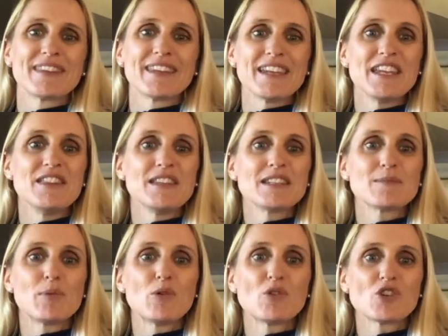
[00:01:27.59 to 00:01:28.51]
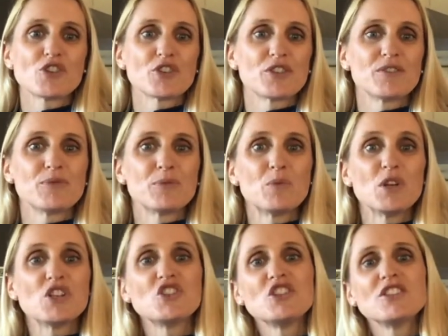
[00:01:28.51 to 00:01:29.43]
in this portion,
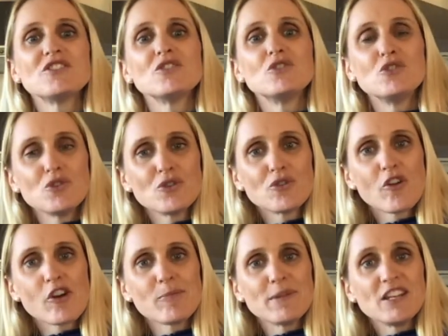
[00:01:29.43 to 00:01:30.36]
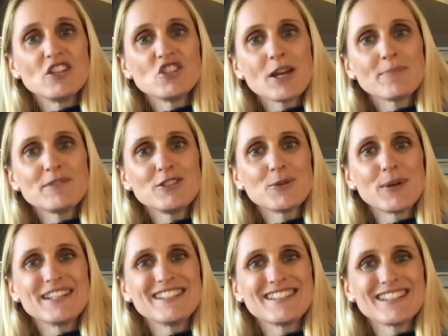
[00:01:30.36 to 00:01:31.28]
which is Deuteronomy chapter
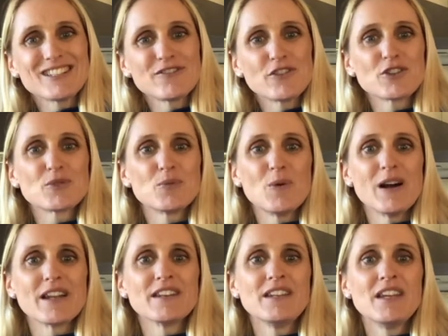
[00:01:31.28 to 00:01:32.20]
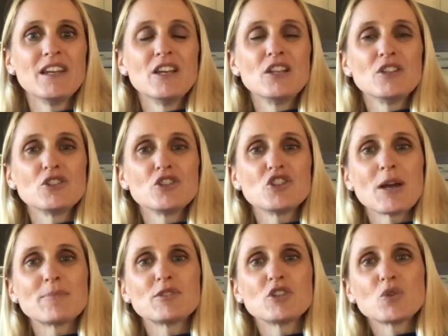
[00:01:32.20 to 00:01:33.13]
26 verse 1 to
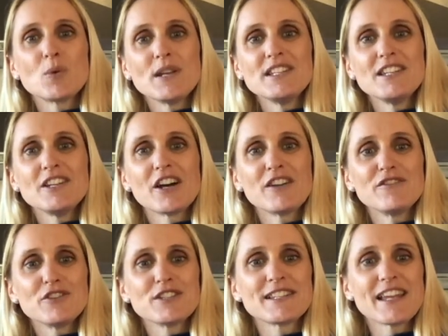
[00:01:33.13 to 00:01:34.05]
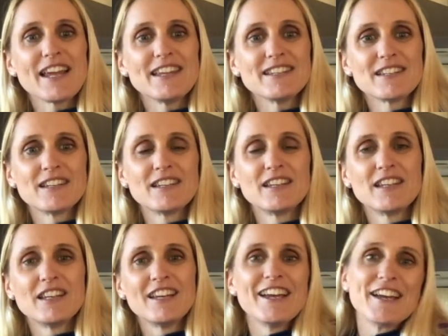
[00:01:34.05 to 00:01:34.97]
chapter 29 verse 8.
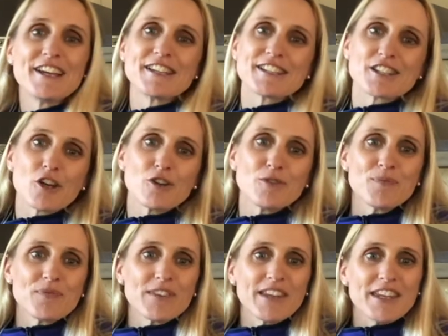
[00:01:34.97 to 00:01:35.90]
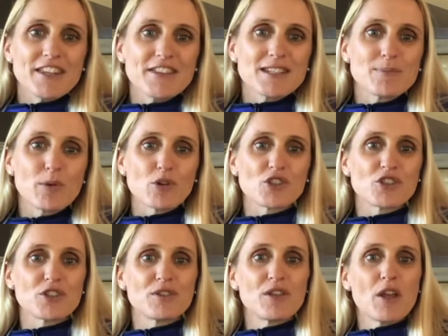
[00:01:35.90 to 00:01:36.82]
So in this
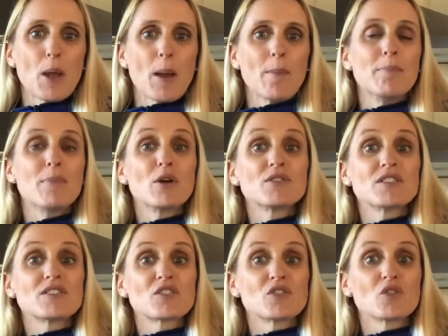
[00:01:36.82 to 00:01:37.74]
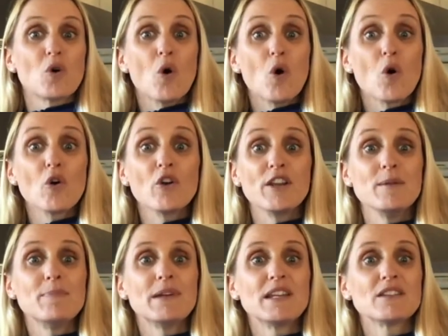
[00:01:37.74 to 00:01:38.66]
portion, Moses has already
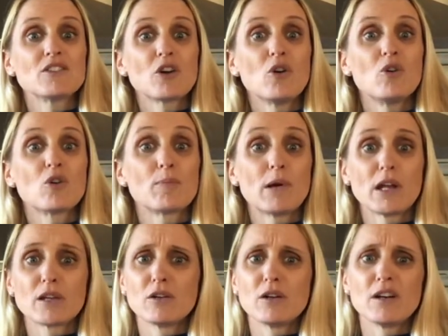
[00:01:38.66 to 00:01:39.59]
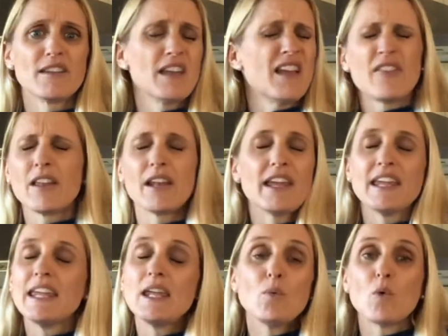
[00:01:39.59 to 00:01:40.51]
been told by God that
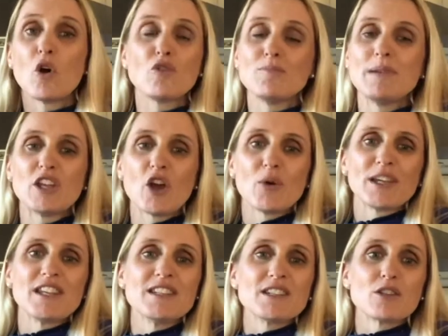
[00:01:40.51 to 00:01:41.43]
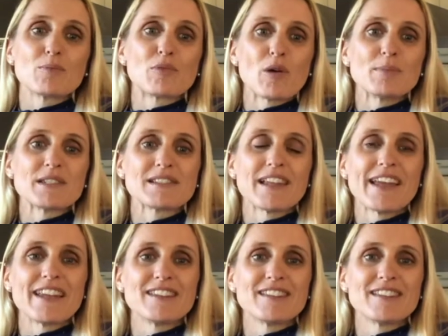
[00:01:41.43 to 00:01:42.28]
he won't be going into the promised land.